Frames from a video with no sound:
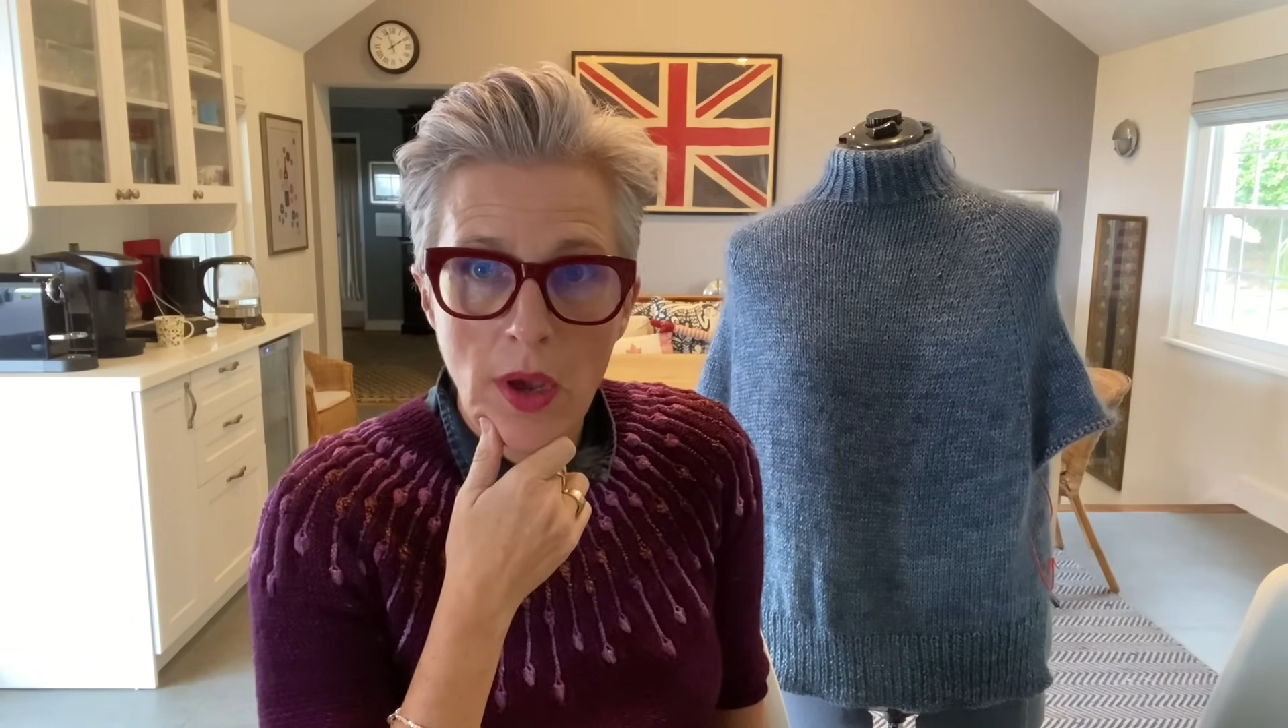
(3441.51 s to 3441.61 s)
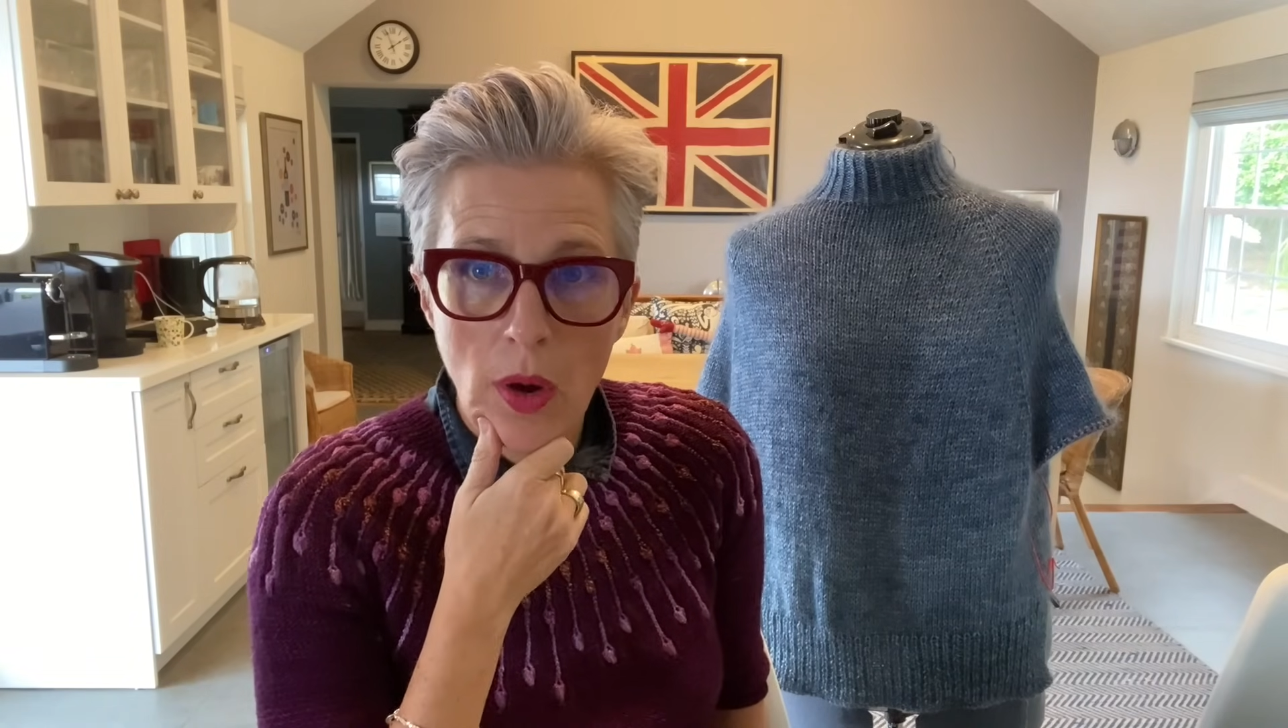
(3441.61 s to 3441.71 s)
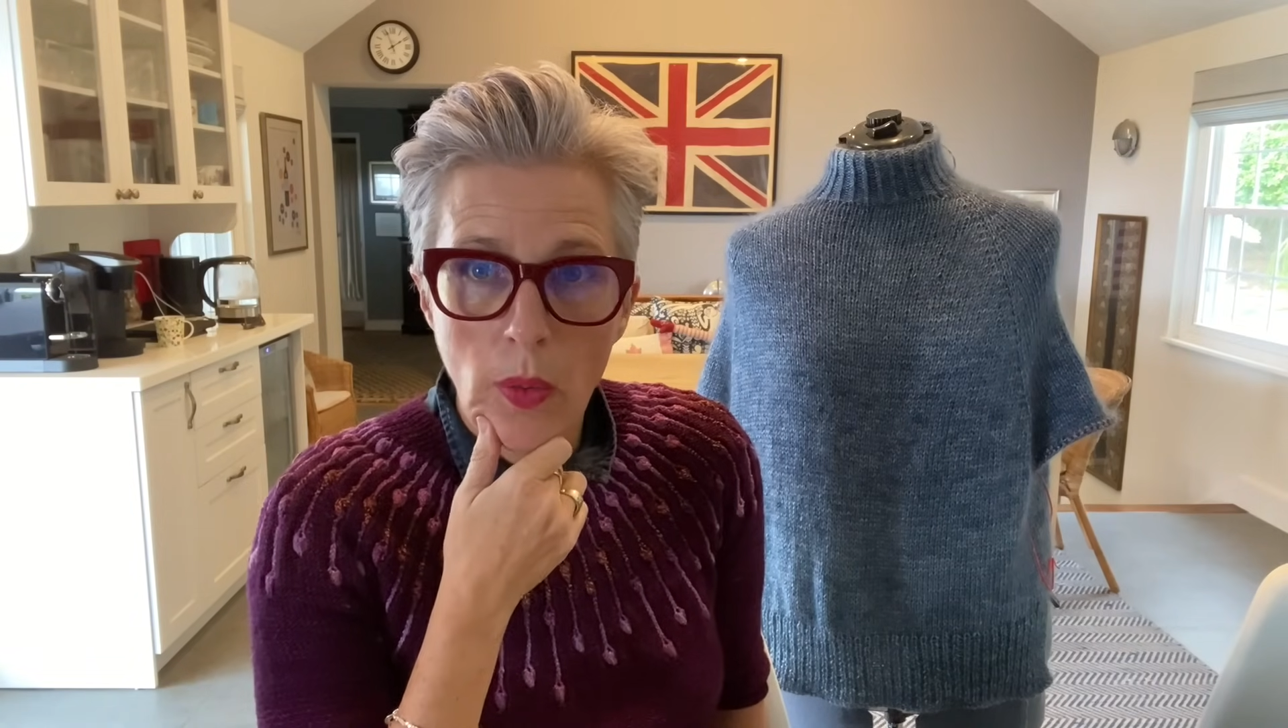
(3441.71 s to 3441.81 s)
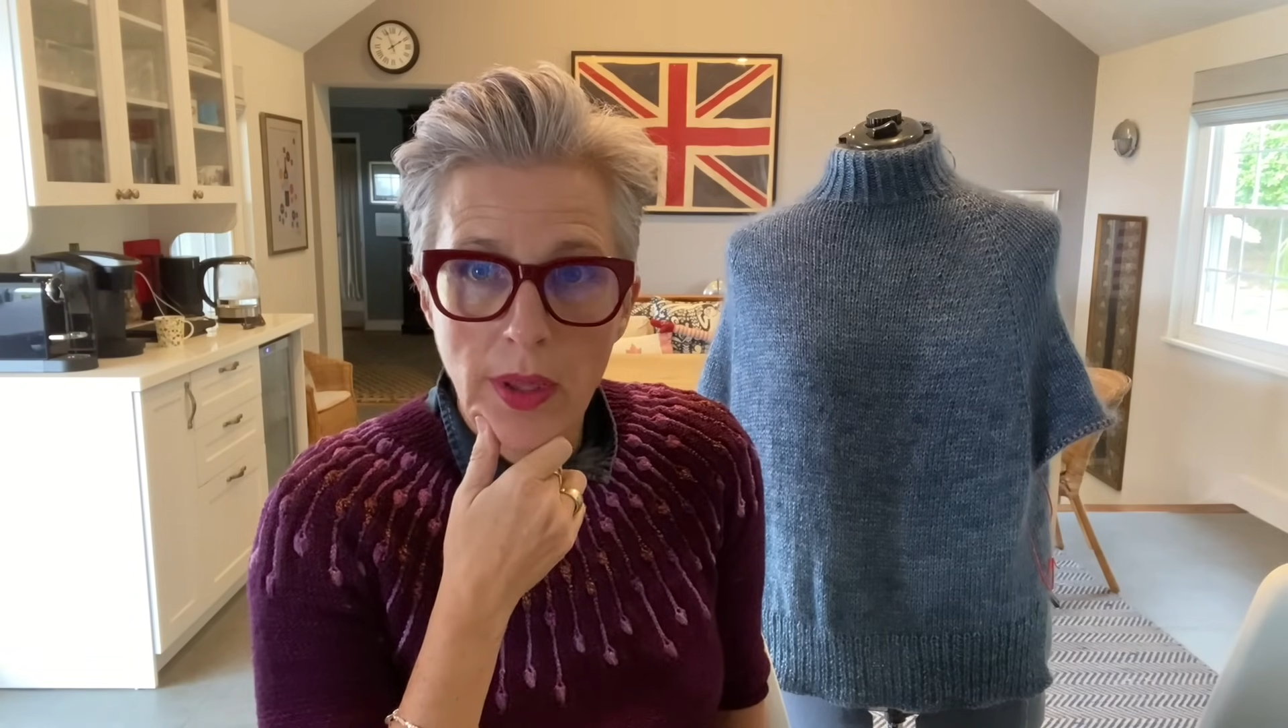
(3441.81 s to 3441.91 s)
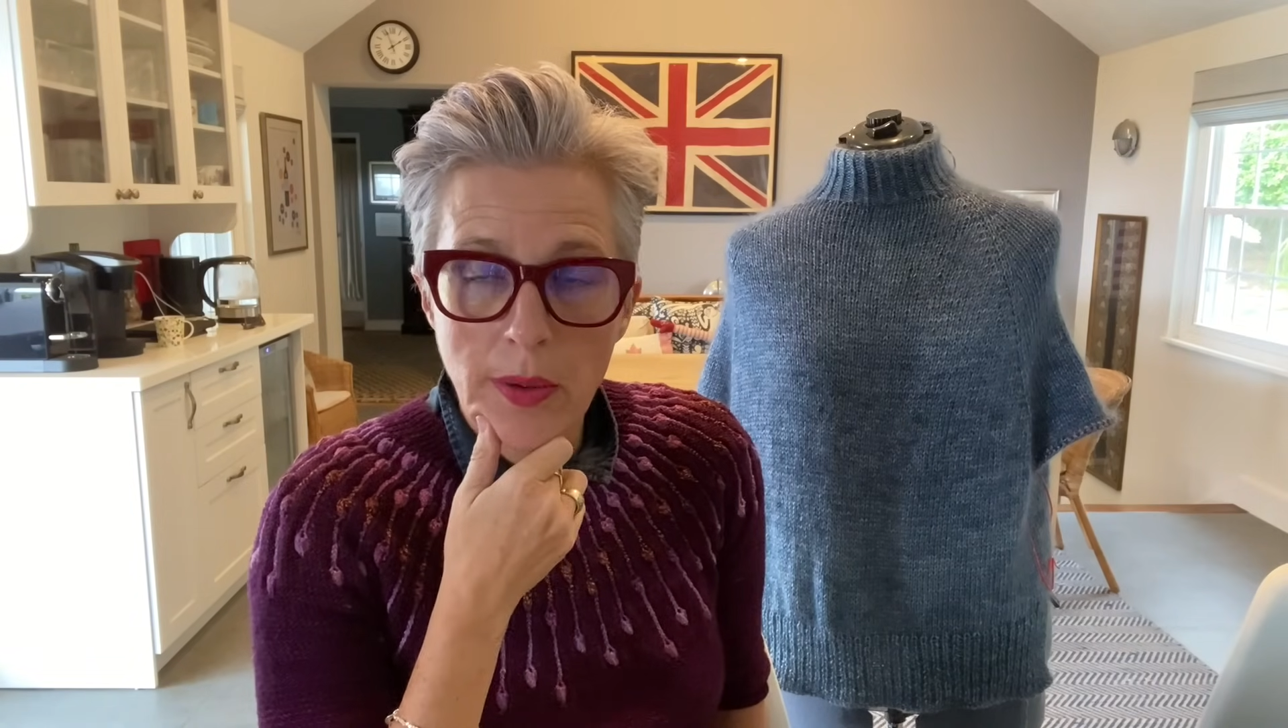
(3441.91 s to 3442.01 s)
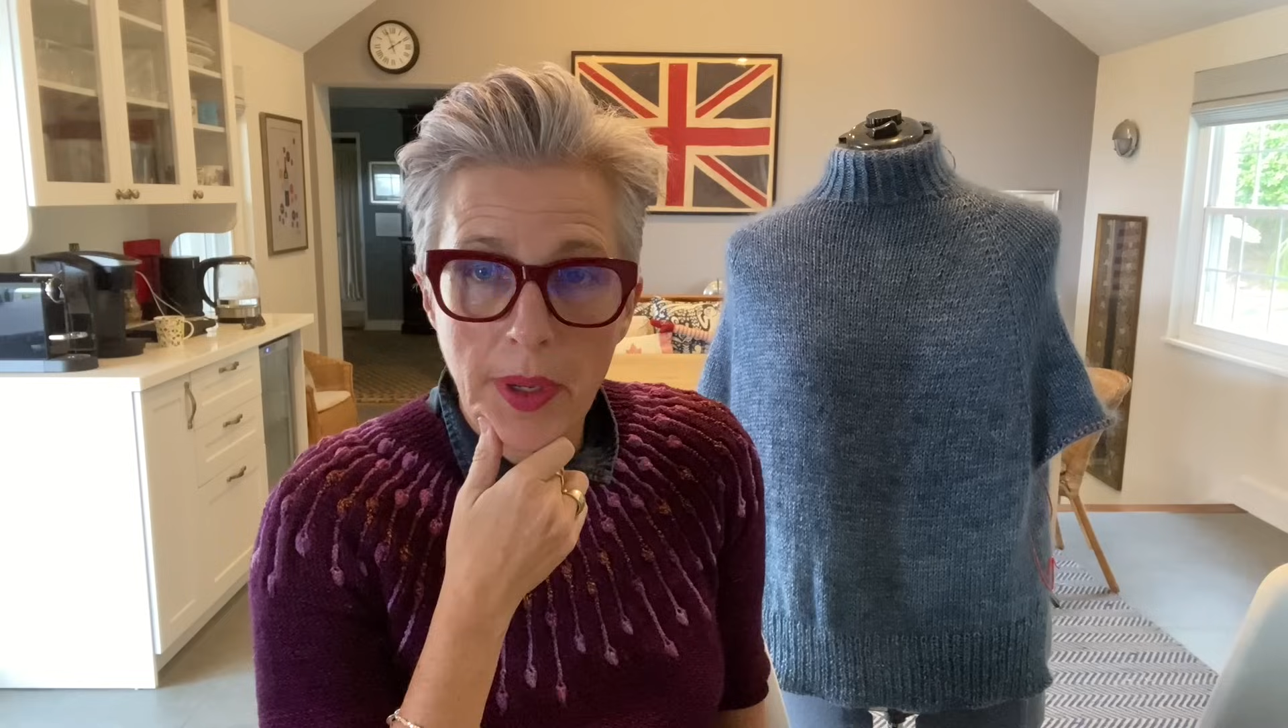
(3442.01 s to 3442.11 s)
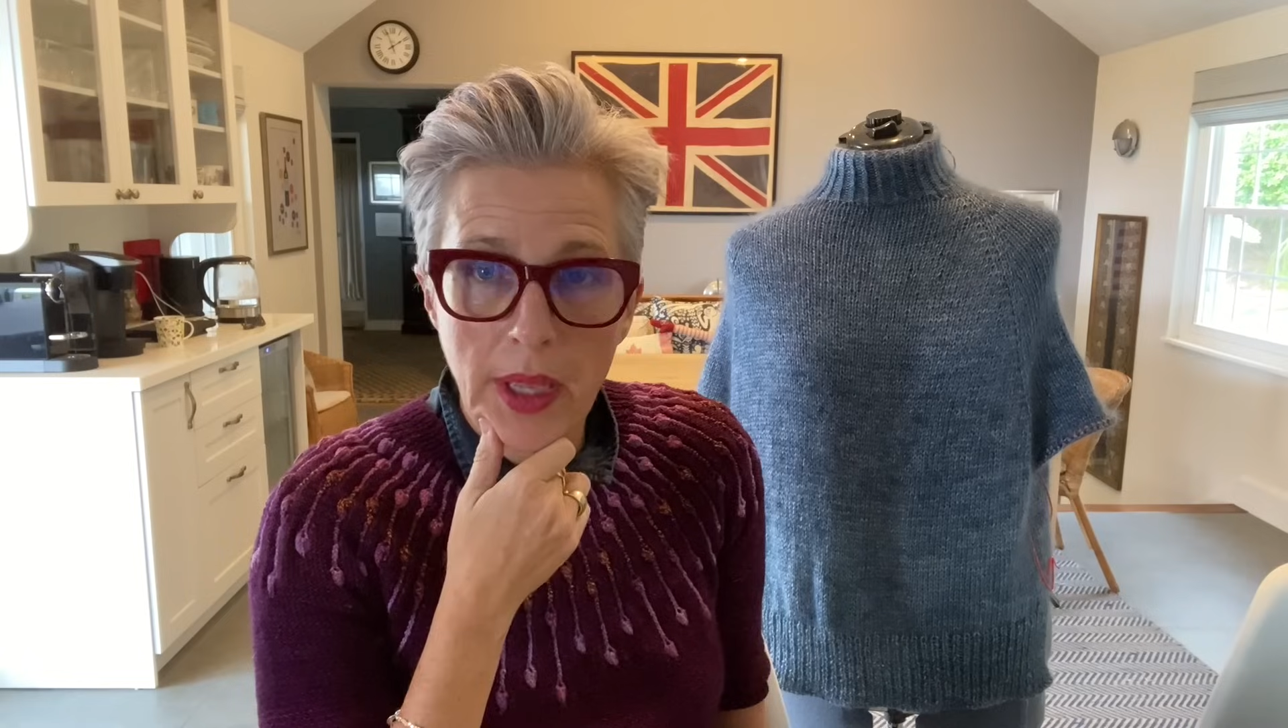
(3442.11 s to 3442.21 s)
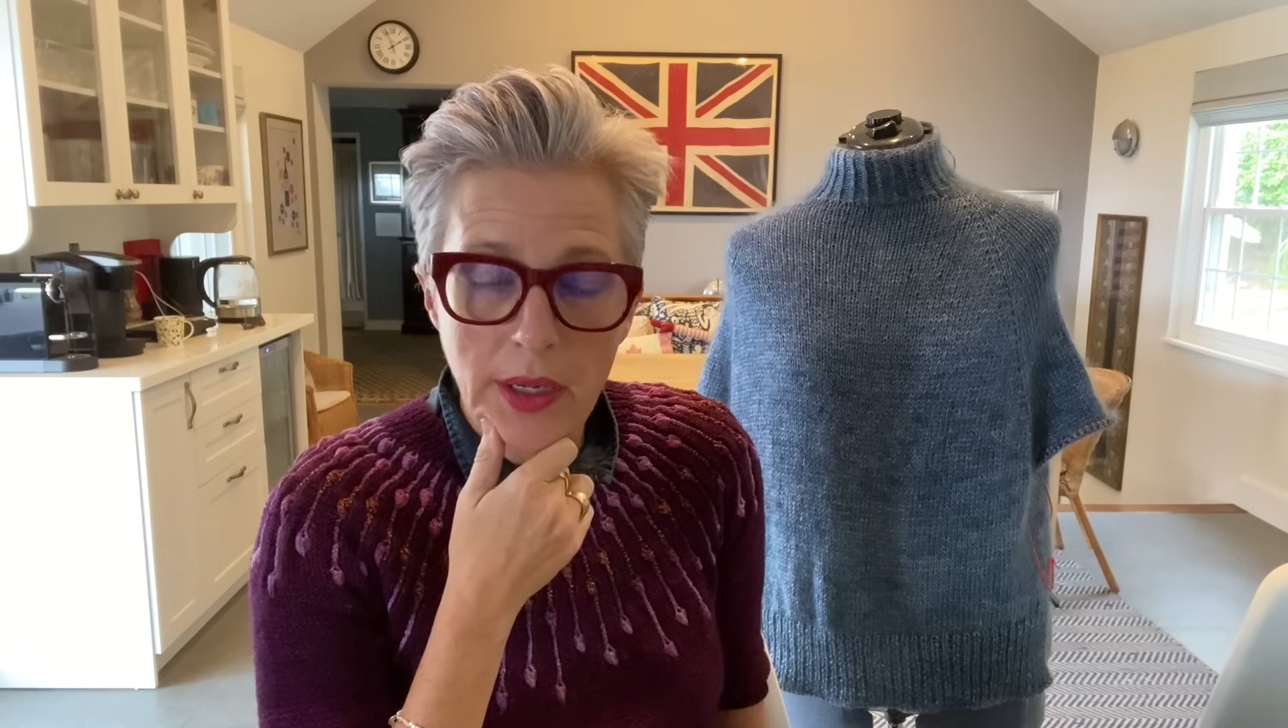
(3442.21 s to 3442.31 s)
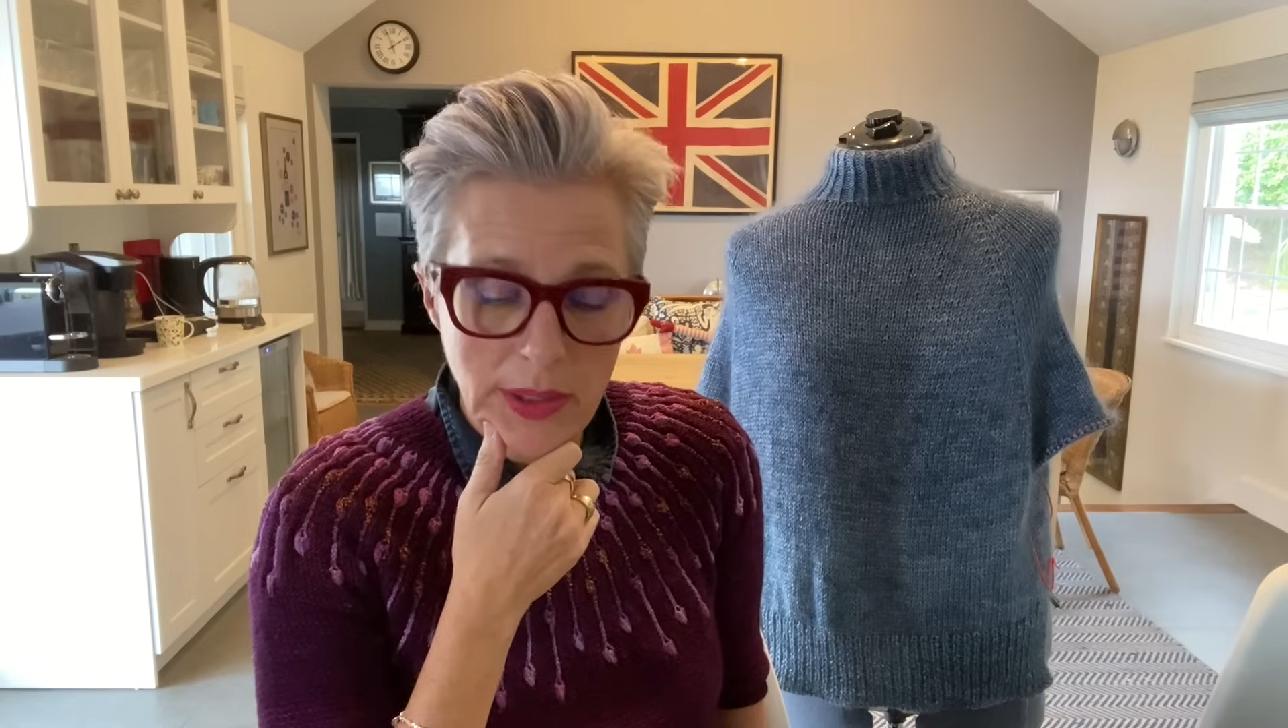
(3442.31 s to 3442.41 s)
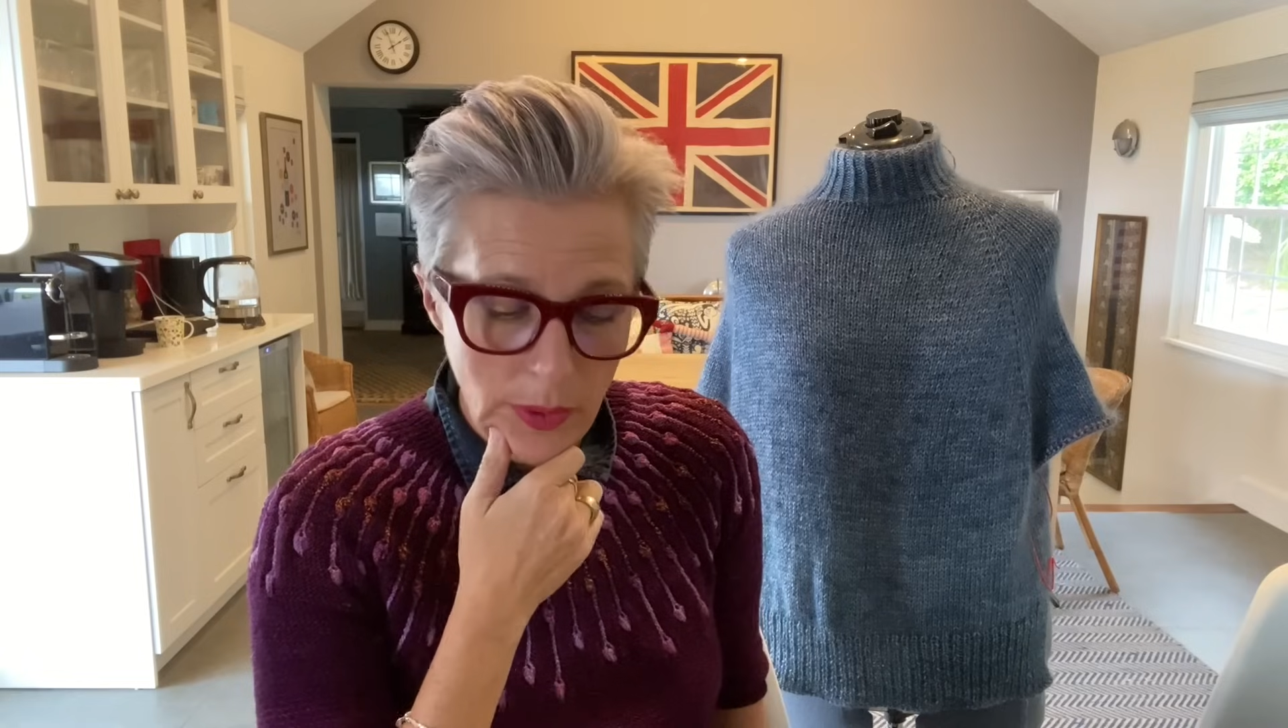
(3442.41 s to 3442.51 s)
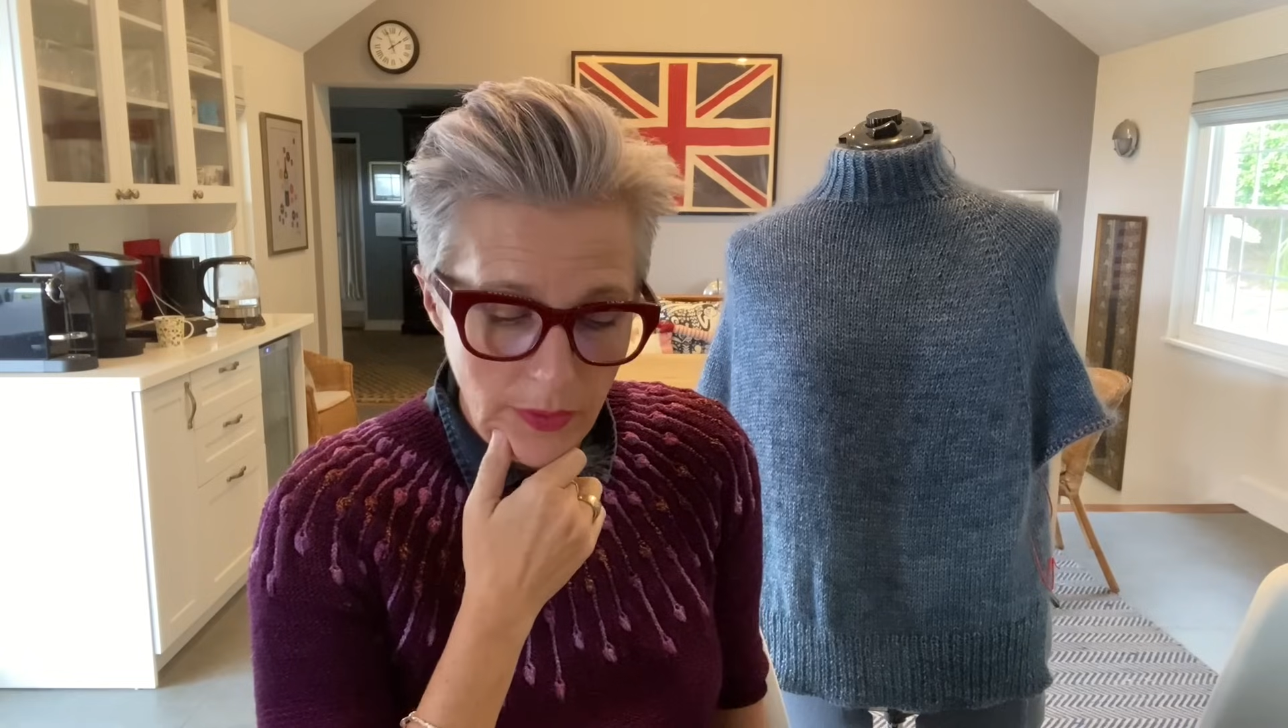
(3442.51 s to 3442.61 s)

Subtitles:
what the plan is with